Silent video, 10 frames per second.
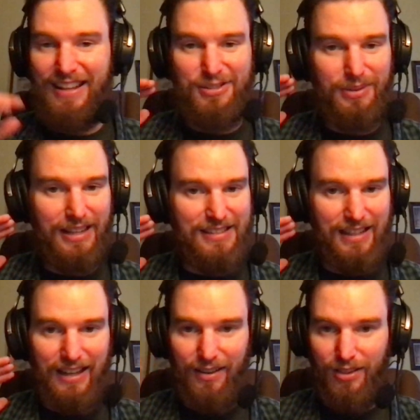That's when I
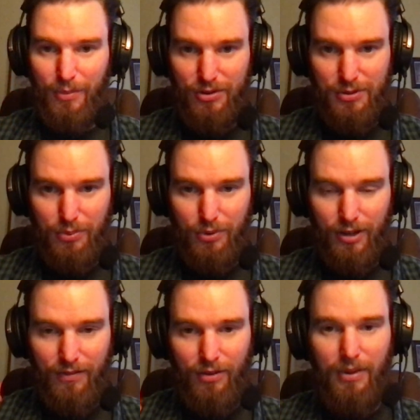send out the most
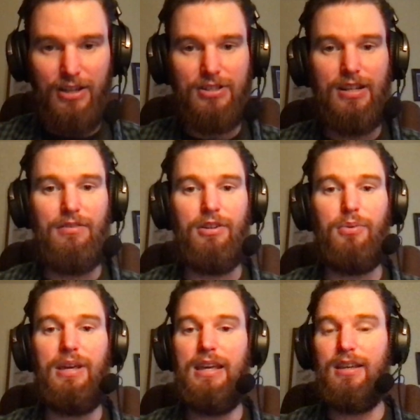important information every
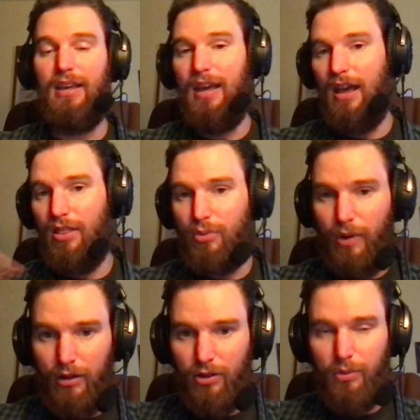week and
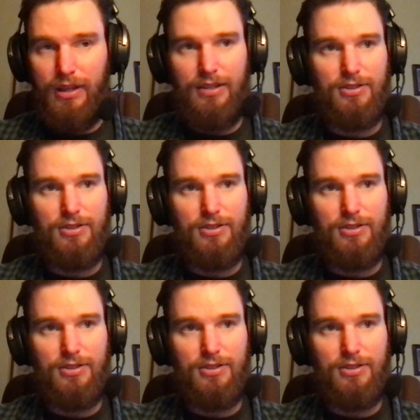throughout the week.